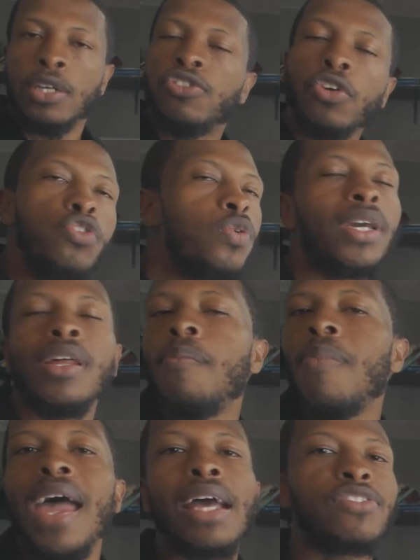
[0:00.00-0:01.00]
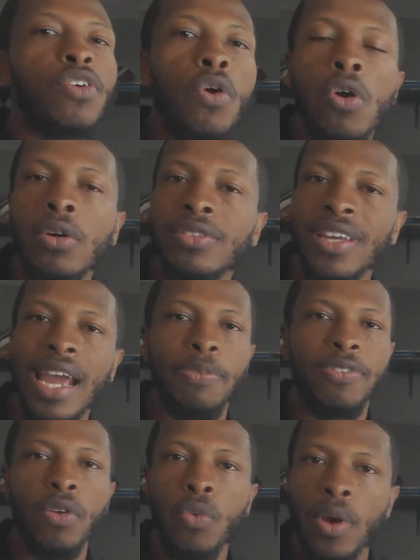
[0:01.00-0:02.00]
So you could amass all
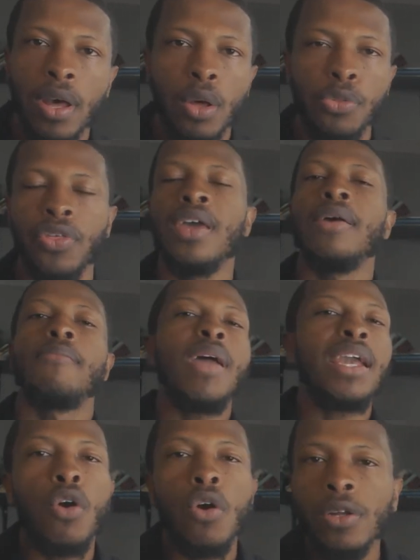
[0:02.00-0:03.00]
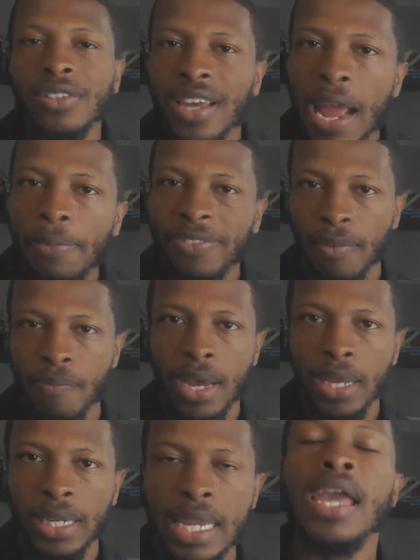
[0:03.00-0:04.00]
types of wealth, make all types of
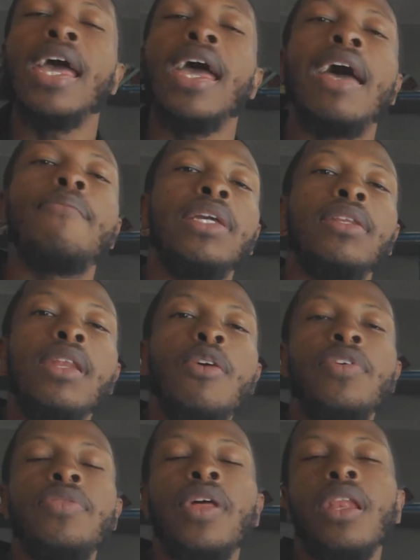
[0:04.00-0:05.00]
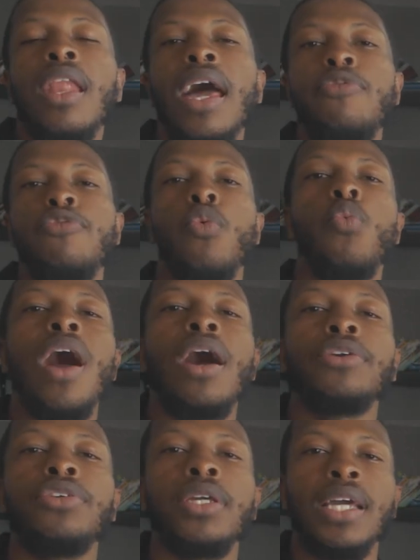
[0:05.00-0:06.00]
money, and be living the life
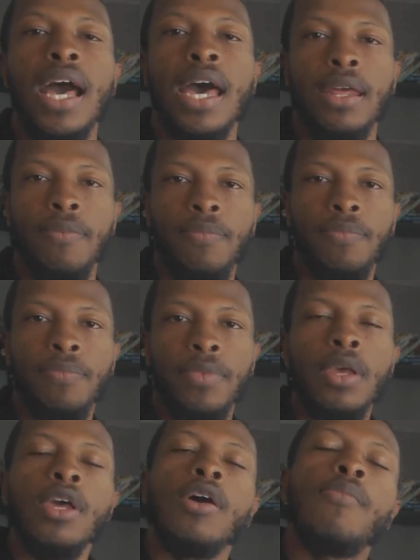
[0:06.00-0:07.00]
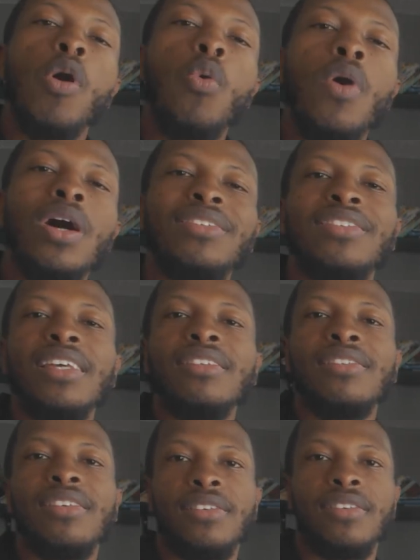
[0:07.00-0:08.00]
while you got it. But what
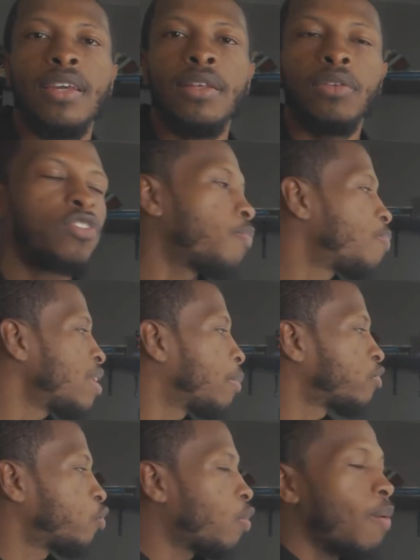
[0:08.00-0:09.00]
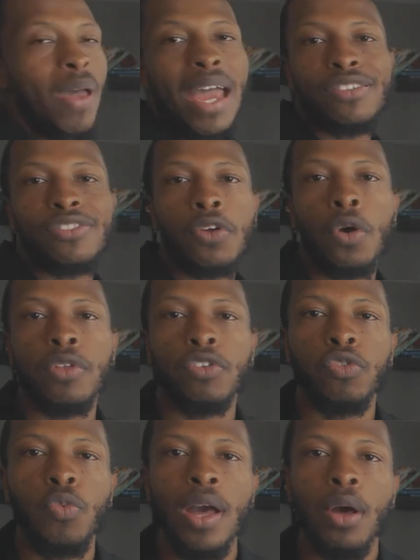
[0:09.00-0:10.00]
sense is it to be able to amass all
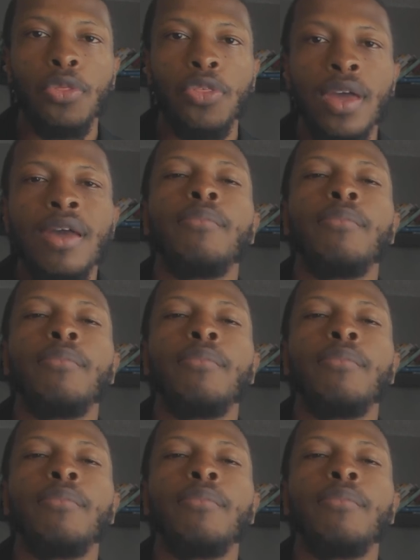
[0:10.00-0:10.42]
this wealth,